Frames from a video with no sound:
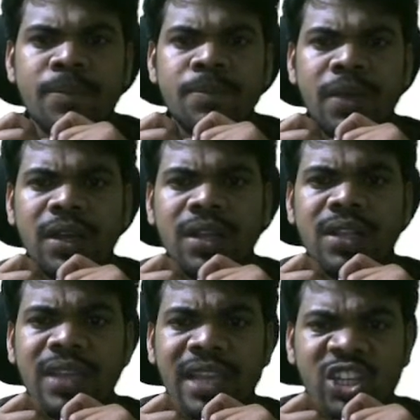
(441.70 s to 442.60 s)

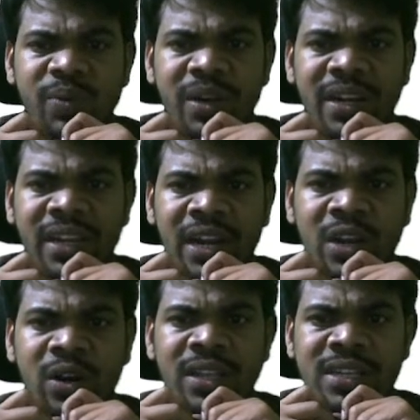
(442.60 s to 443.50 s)
enzymatic
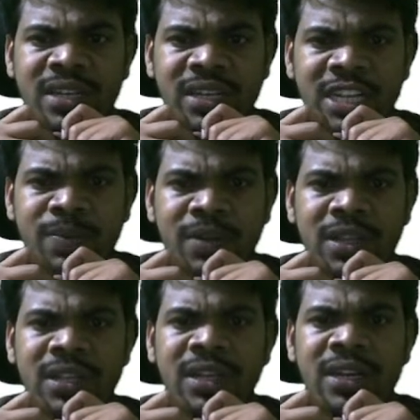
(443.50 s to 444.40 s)
hydrolysis takes
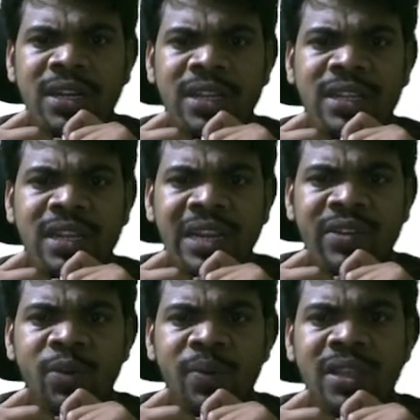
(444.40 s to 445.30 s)
place, or it is
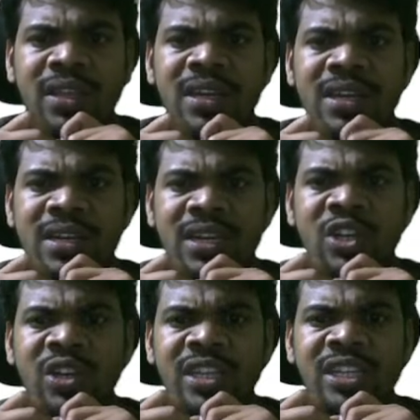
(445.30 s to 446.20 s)
cleaved by the
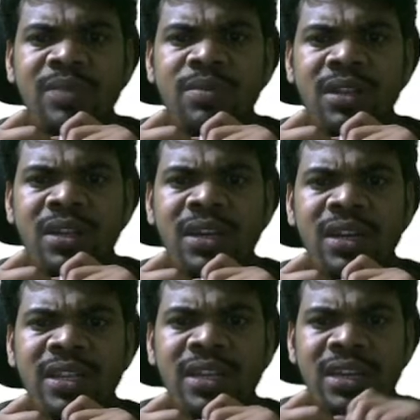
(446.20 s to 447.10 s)
restriction enzymes, or it
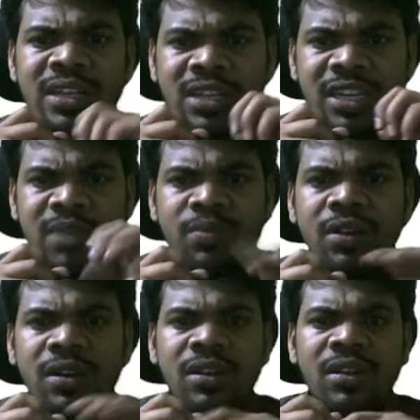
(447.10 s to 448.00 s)
is
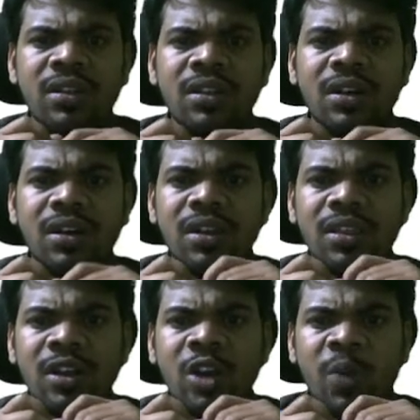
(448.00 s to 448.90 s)
unstable, or the
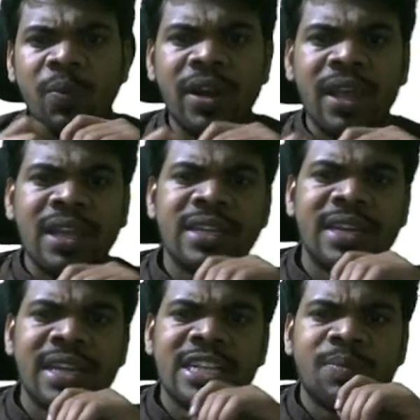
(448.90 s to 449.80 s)
carbon dioxide
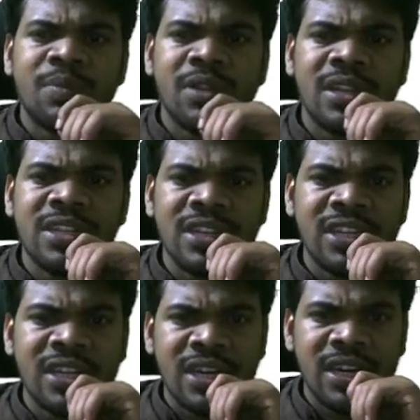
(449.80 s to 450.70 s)
acceptor is
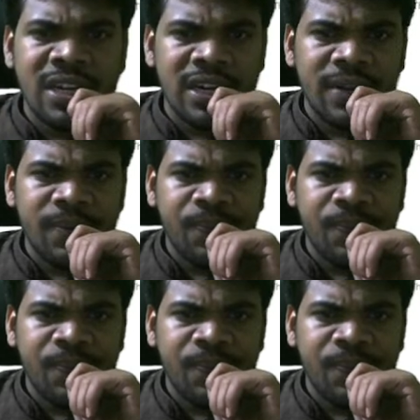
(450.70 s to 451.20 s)
regenerated.